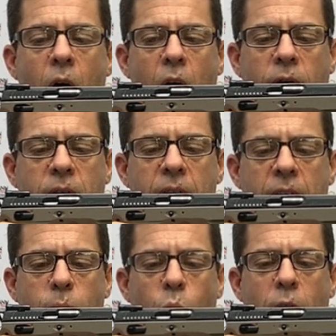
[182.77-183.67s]
After
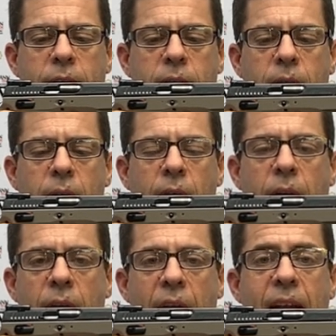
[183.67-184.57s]
that point,
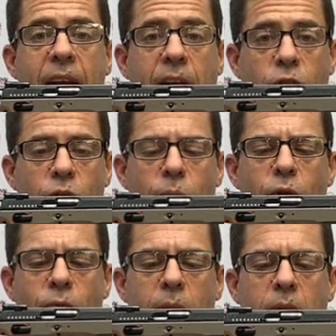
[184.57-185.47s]
any extra
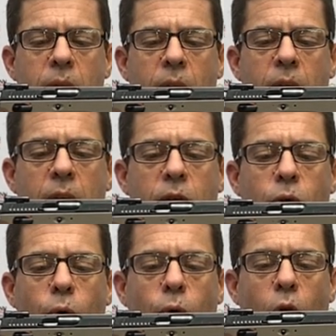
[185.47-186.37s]
movement is
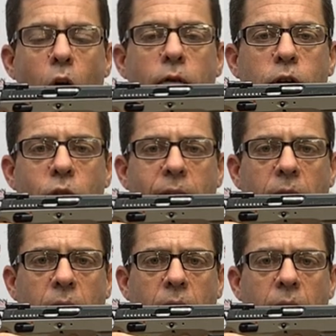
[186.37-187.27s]
called over
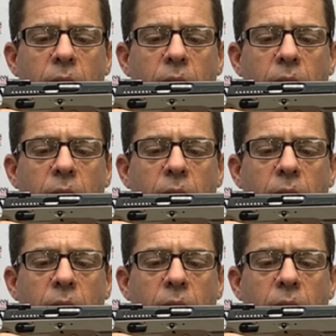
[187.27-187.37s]
travel,